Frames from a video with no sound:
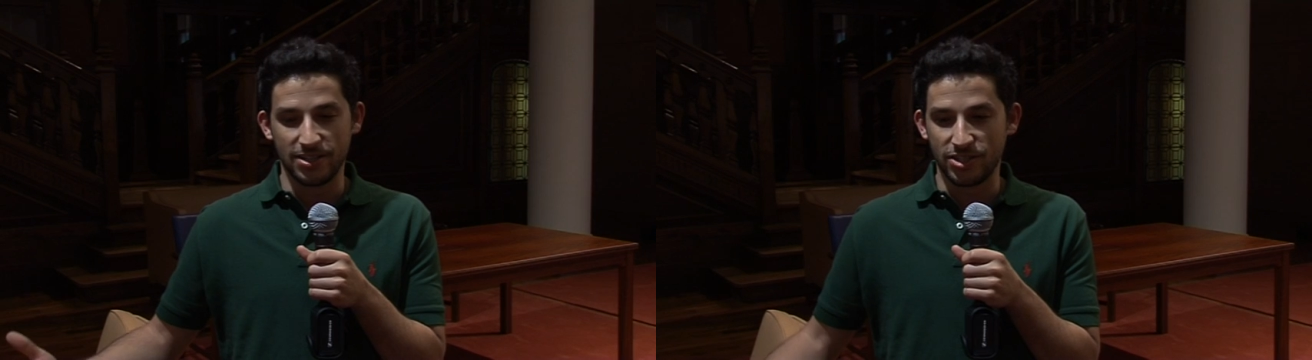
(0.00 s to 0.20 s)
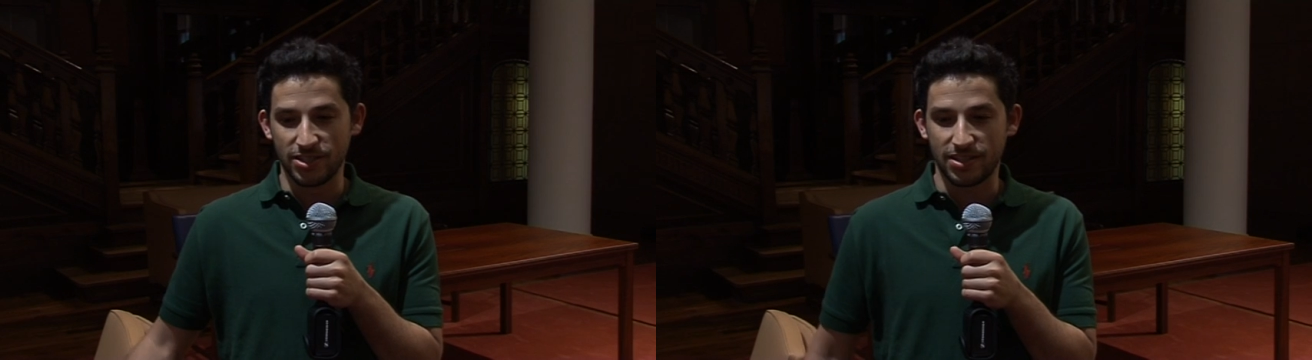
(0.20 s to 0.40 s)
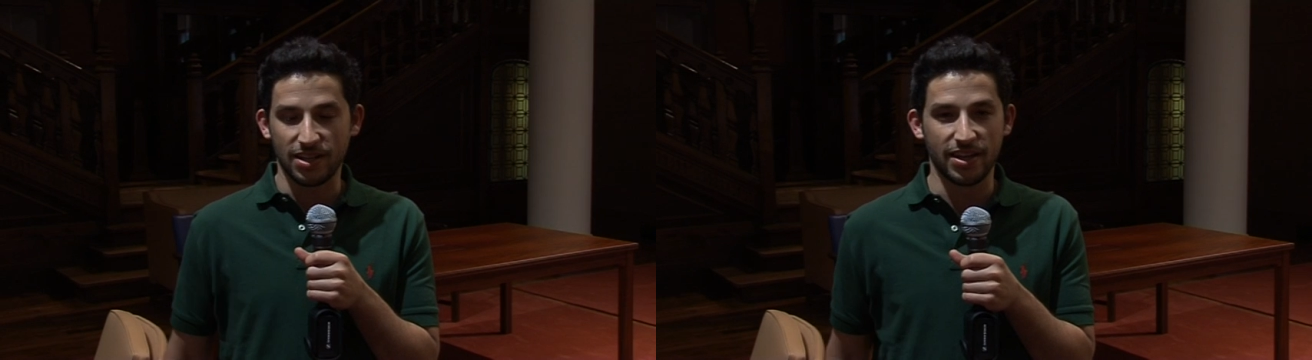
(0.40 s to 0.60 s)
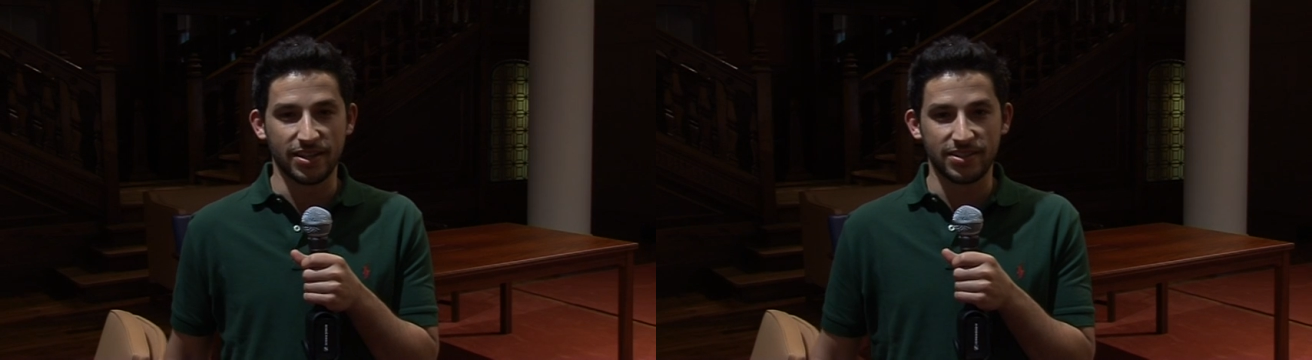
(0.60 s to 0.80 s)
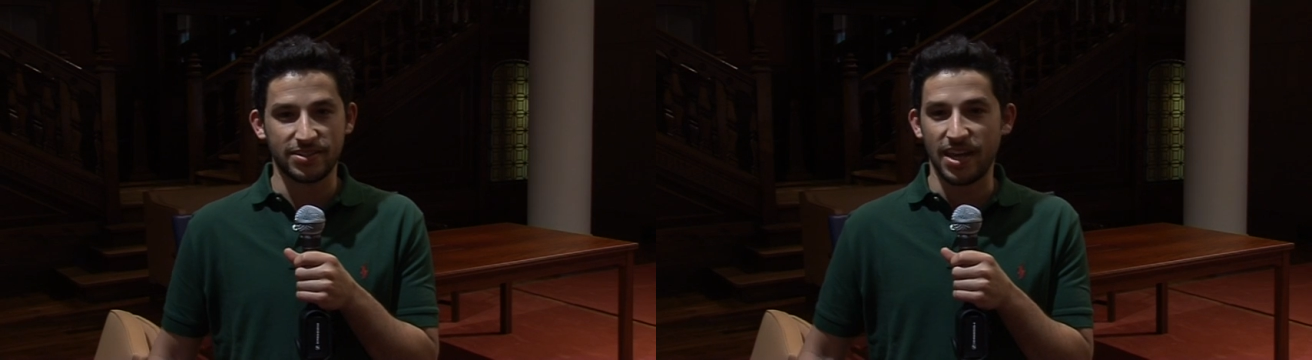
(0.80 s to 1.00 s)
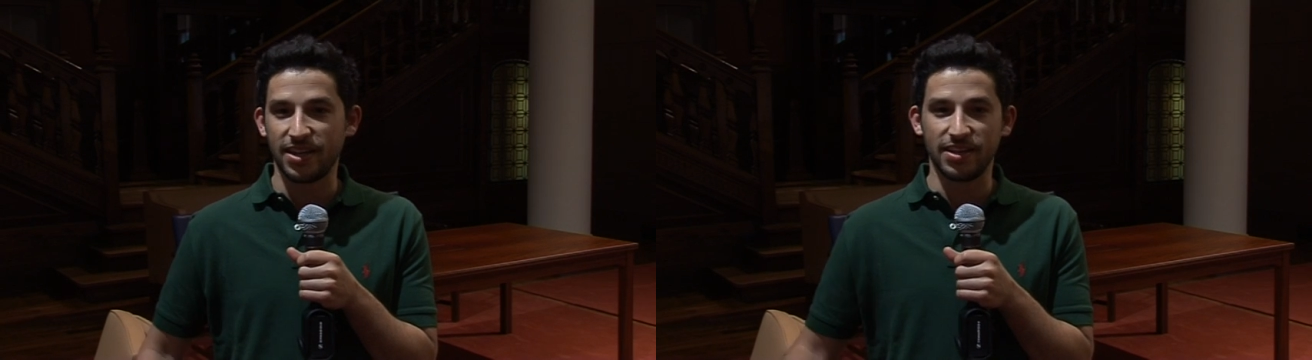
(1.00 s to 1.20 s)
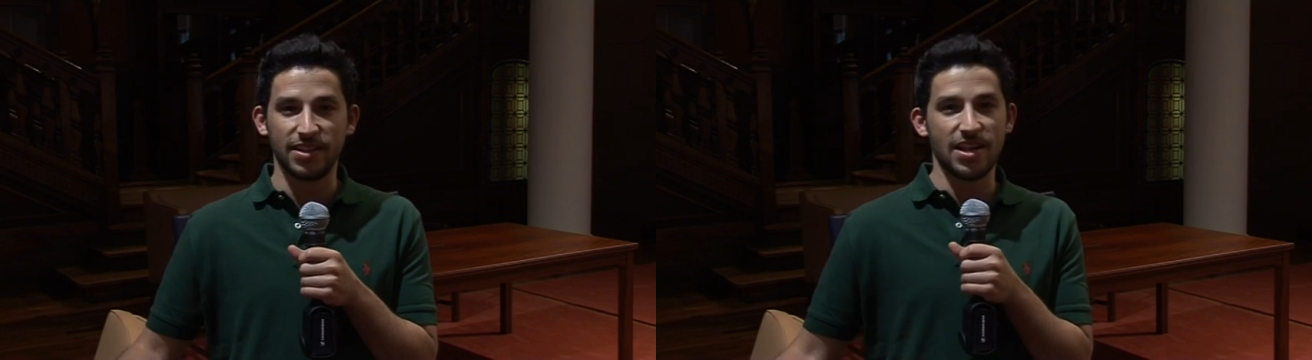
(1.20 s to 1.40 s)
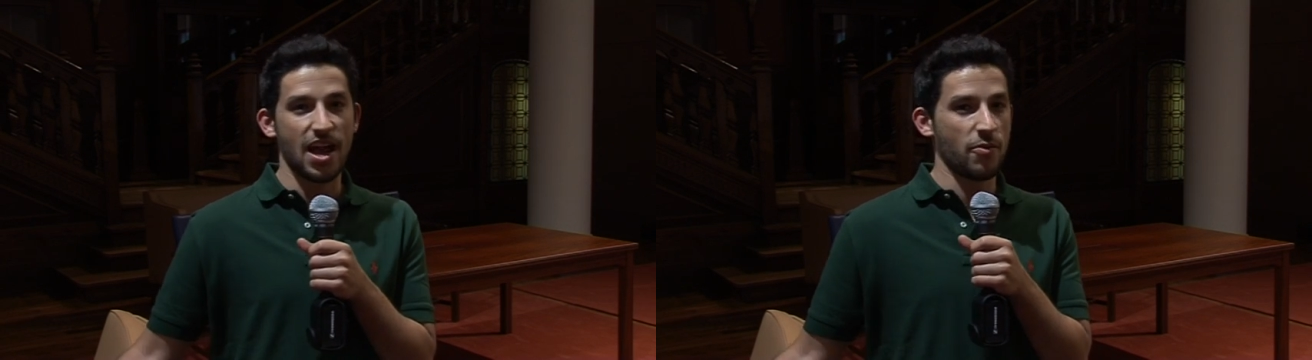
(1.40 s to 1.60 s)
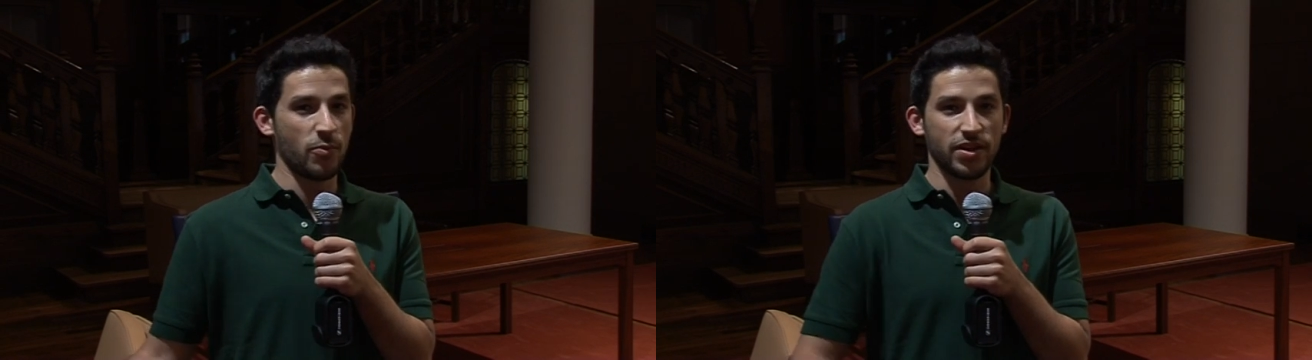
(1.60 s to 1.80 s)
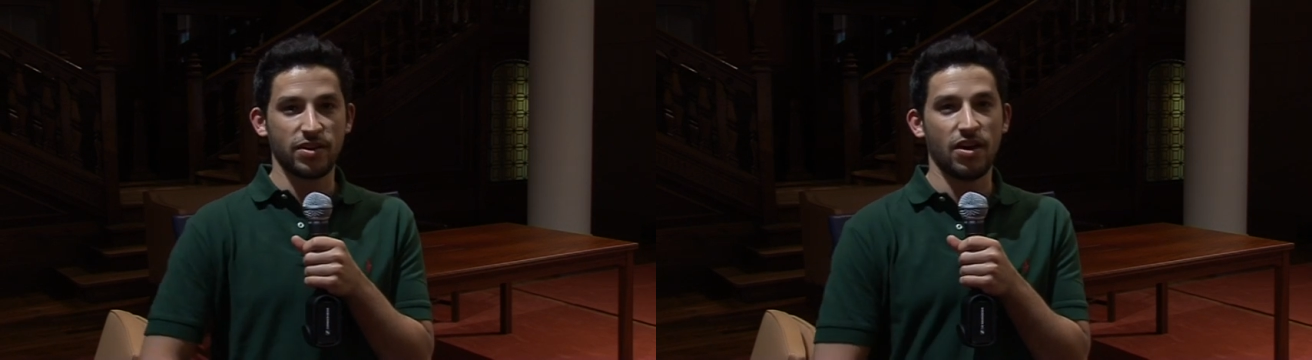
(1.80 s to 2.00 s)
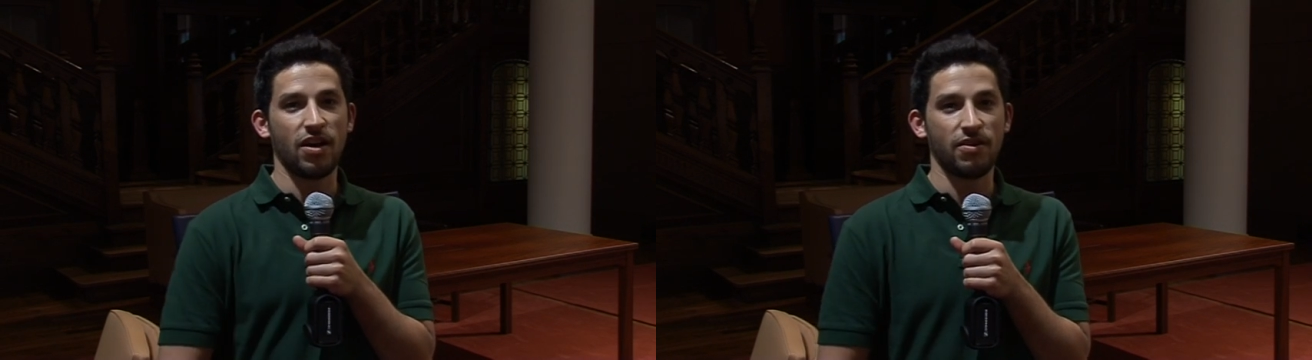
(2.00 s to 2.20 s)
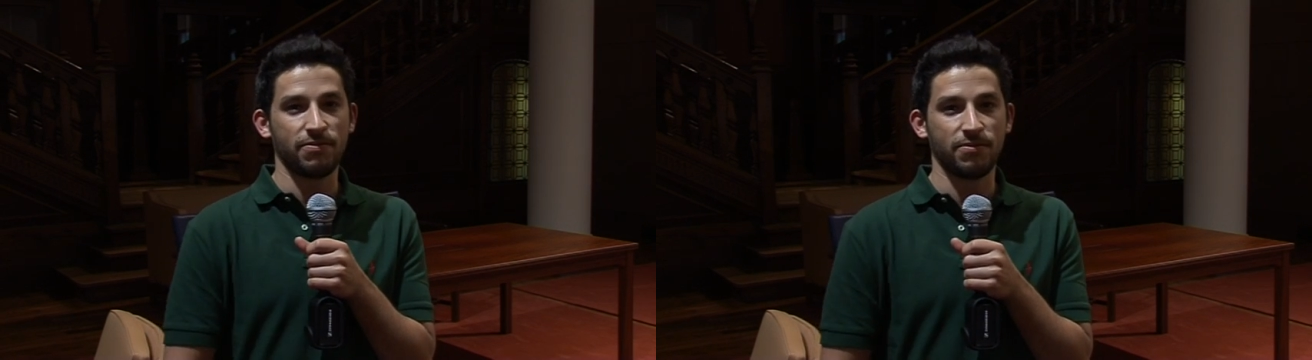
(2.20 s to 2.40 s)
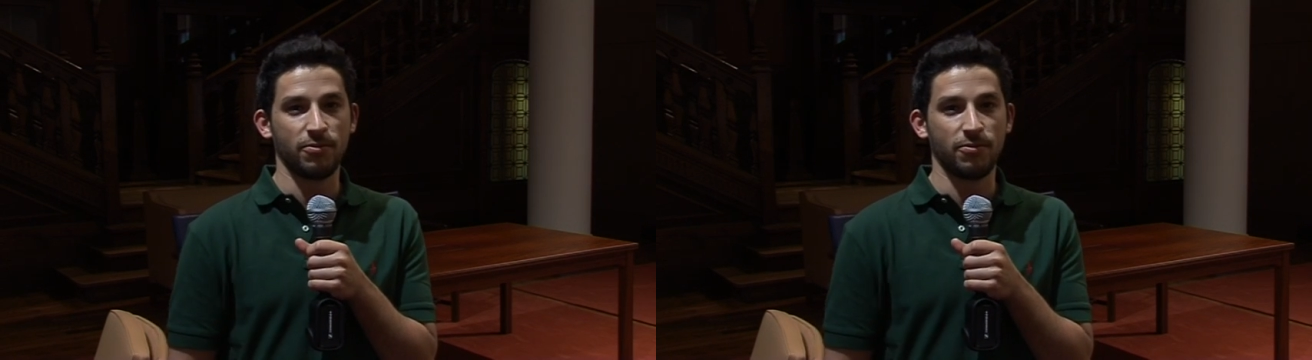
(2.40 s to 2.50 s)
just like taking that week off